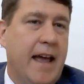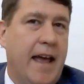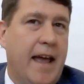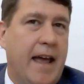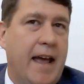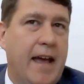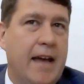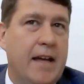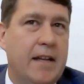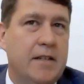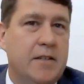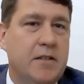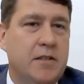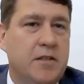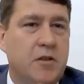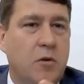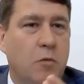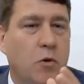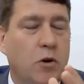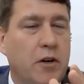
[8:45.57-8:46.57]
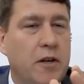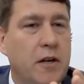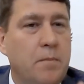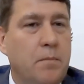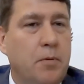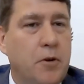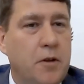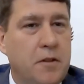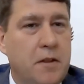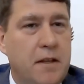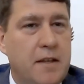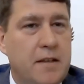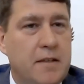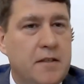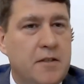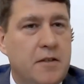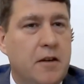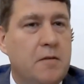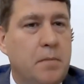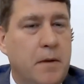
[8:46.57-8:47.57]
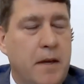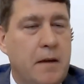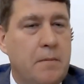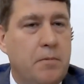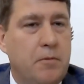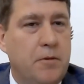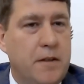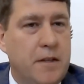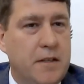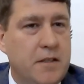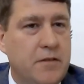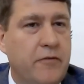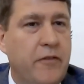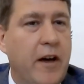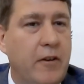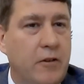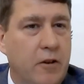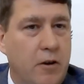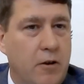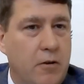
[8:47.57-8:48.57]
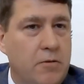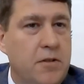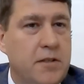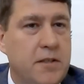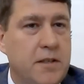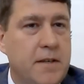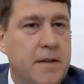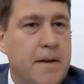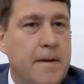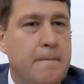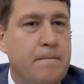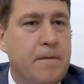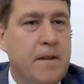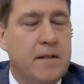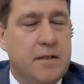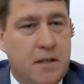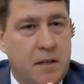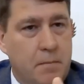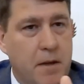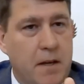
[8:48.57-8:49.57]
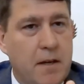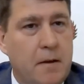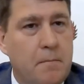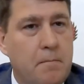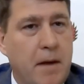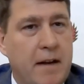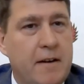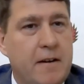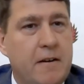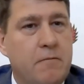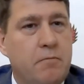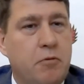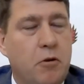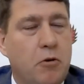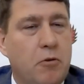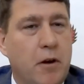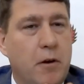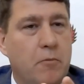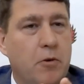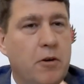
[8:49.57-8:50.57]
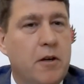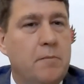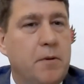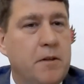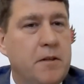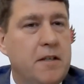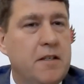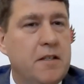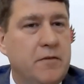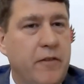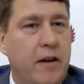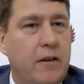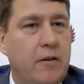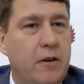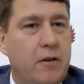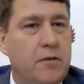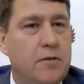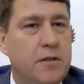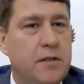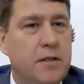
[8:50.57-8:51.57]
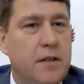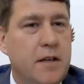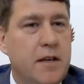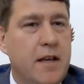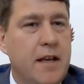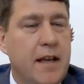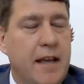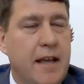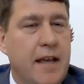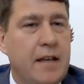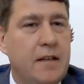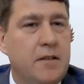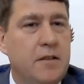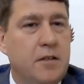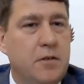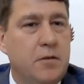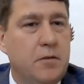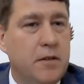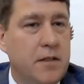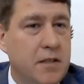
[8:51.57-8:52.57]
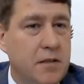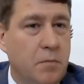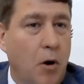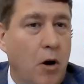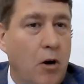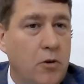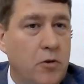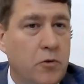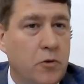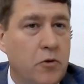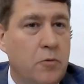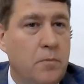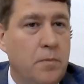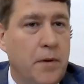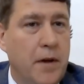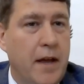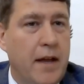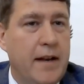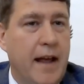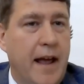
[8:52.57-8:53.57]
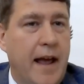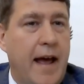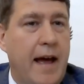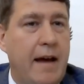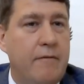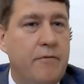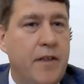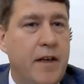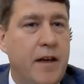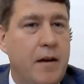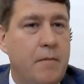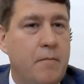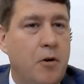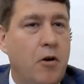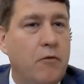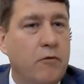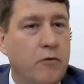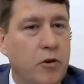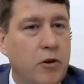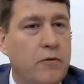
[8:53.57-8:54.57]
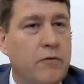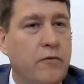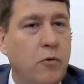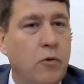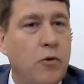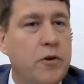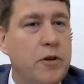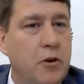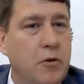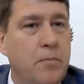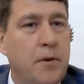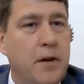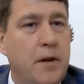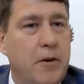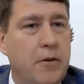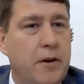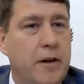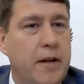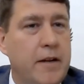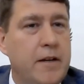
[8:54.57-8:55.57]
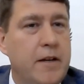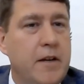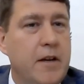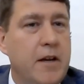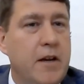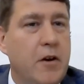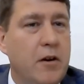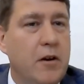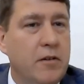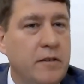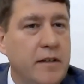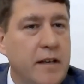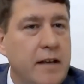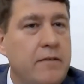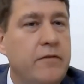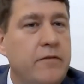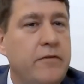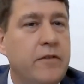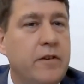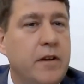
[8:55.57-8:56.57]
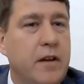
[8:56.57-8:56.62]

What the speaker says: And so we're going to put these young people, these fellows, it's going to be a competitive program. We're going to put these fellows into a small group and have them over a 4-year period live